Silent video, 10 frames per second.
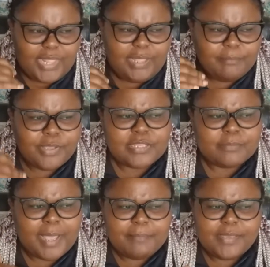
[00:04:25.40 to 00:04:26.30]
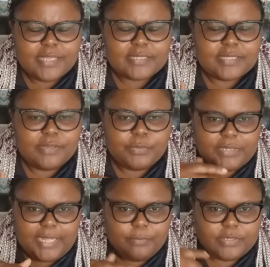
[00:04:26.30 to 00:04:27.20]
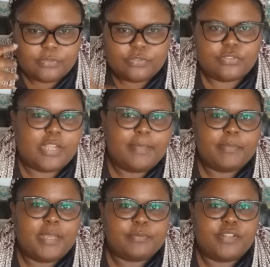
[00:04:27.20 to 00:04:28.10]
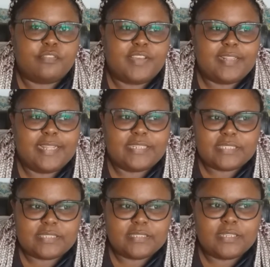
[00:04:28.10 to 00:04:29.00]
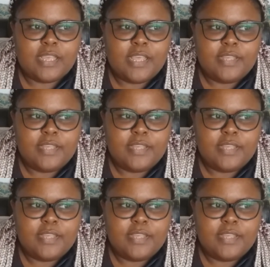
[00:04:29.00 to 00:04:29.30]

Because my biggest thing with that was also coming up to the fact that, listen,